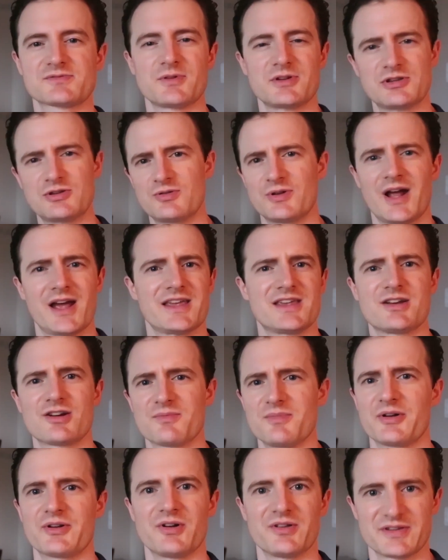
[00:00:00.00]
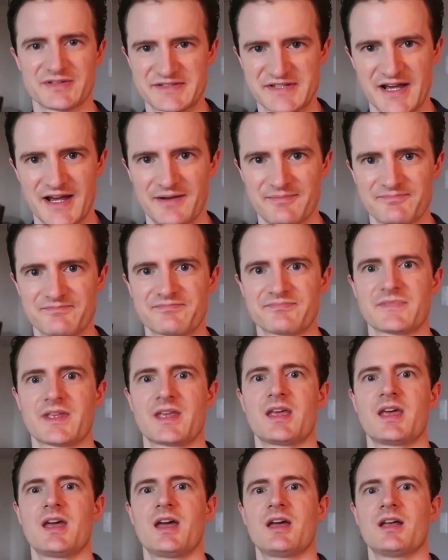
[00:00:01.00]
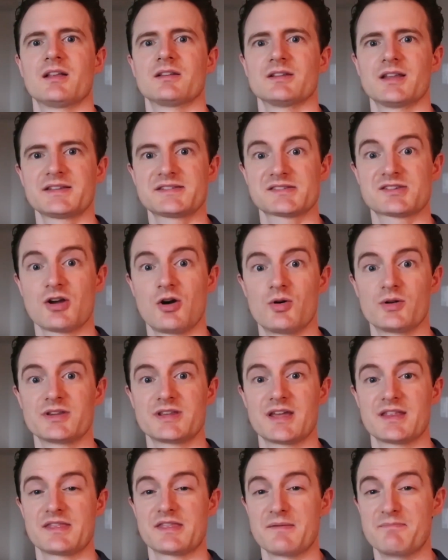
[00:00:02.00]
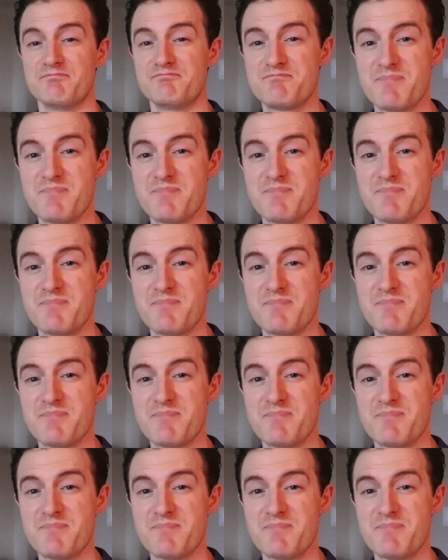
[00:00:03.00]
is what you and I hear about all the time. Let's go and get the